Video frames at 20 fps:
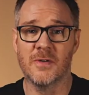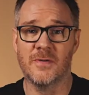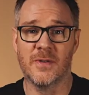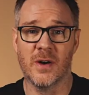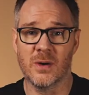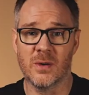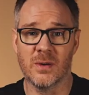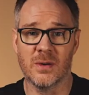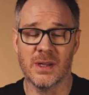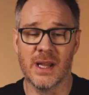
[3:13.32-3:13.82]

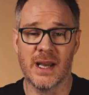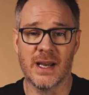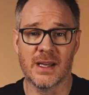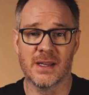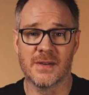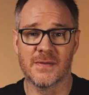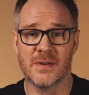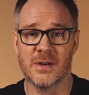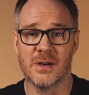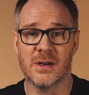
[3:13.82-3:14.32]
focal
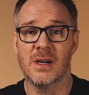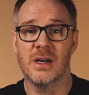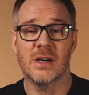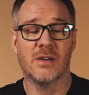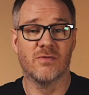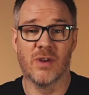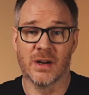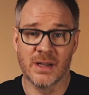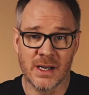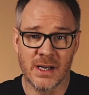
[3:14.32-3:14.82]
lengths for
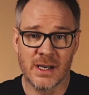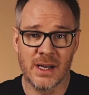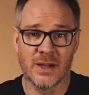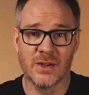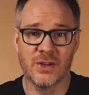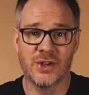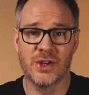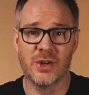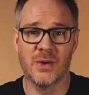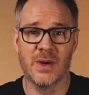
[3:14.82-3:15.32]
run and
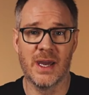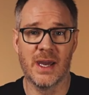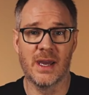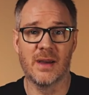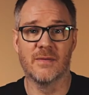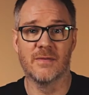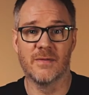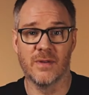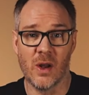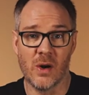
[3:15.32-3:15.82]
gun
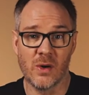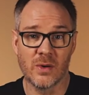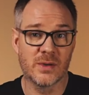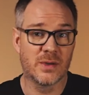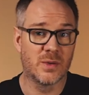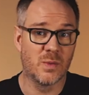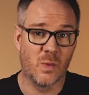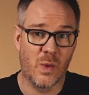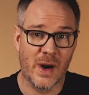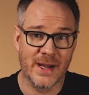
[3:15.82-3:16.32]
shooting,
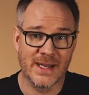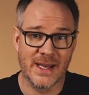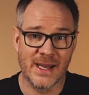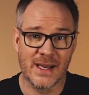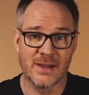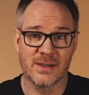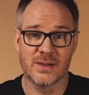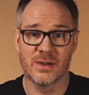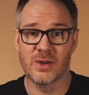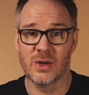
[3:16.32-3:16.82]
vlogs,
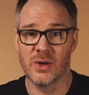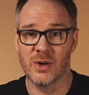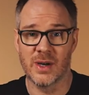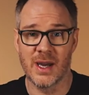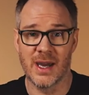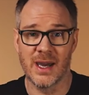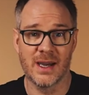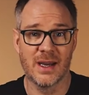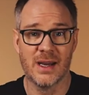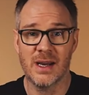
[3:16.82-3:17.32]
weddings,
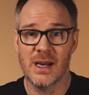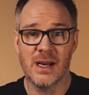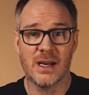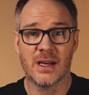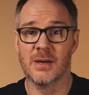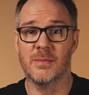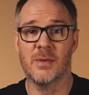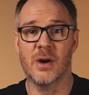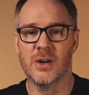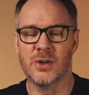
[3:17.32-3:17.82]
cooking,
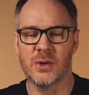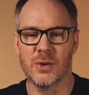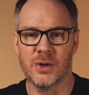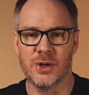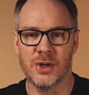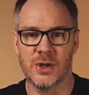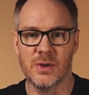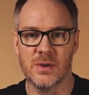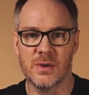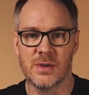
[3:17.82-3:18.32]
commercial
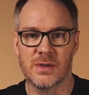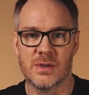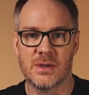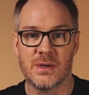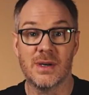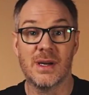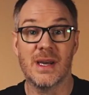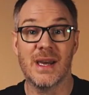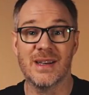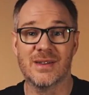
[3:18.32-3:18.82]
shoots.
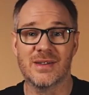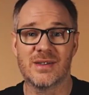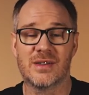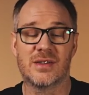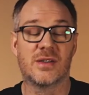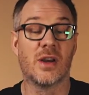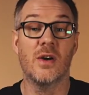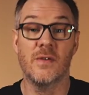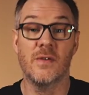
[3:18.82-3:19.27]
It's so